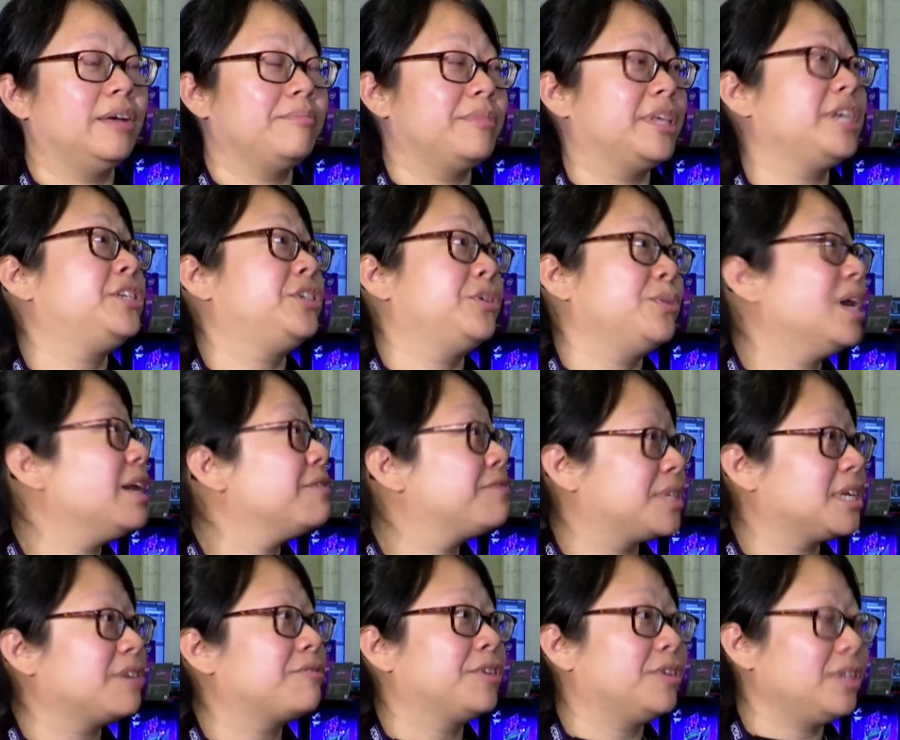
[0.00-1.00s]
They do have
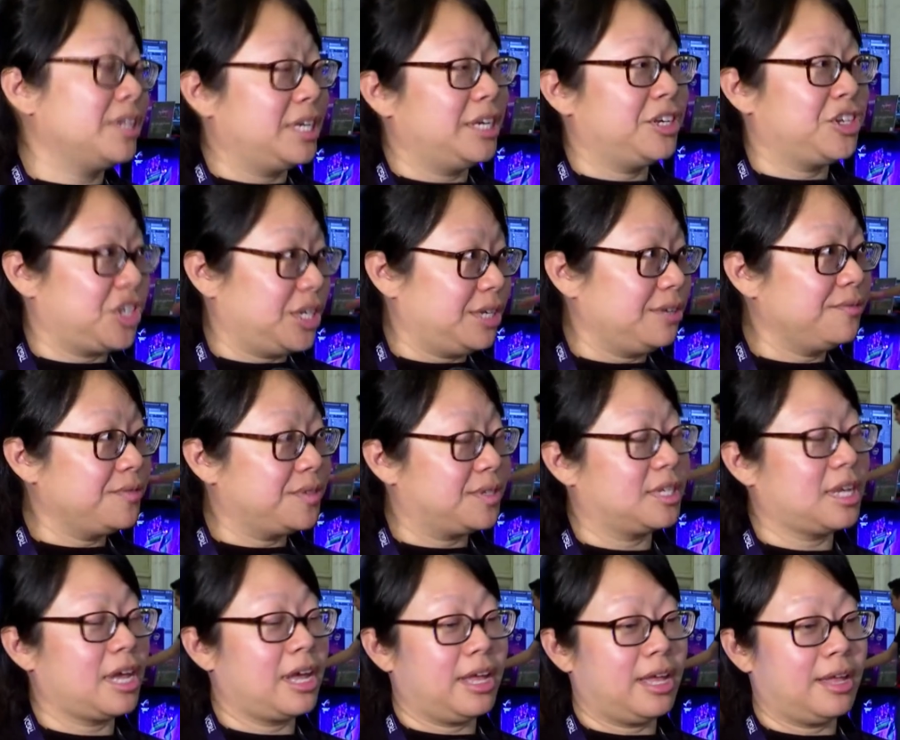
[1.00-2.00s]
several
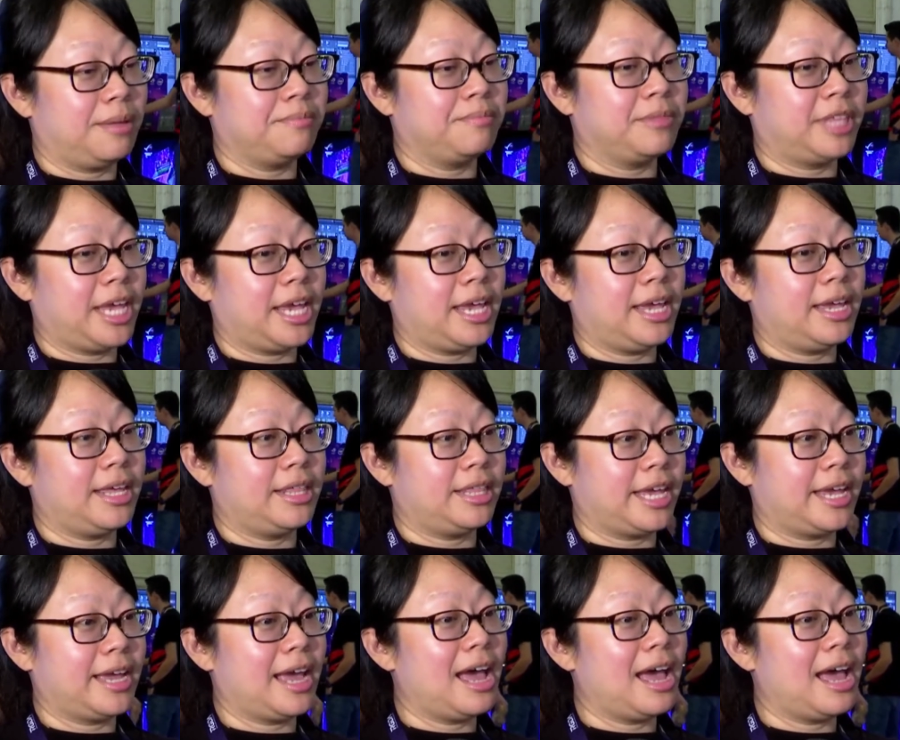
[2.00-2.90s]
initiatives. They